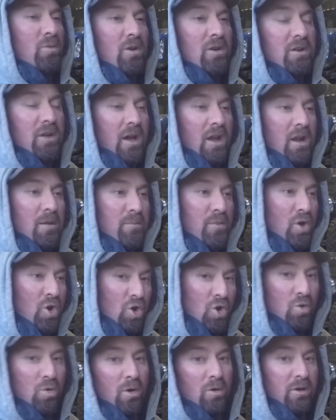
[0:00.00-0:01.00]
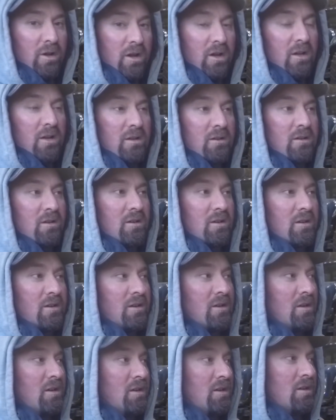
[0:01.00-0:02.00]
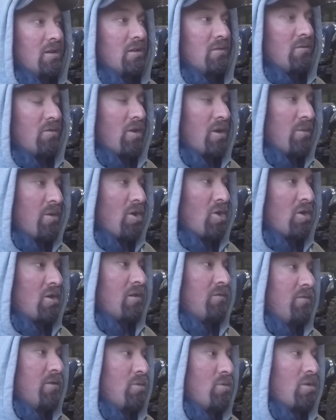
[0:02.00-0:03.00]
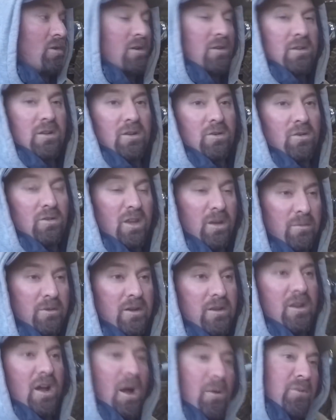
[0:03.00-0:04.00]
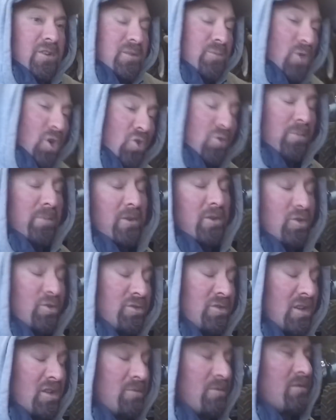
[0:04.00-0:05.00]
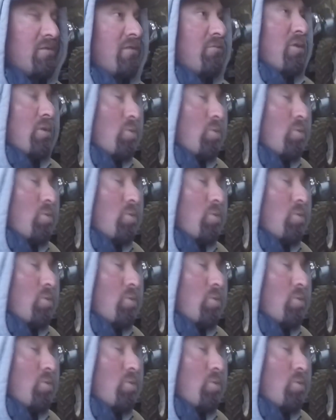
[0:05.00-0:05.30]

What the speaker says: on a milk quota for our milk. If we weren't limited to how much milk we produce each month. If we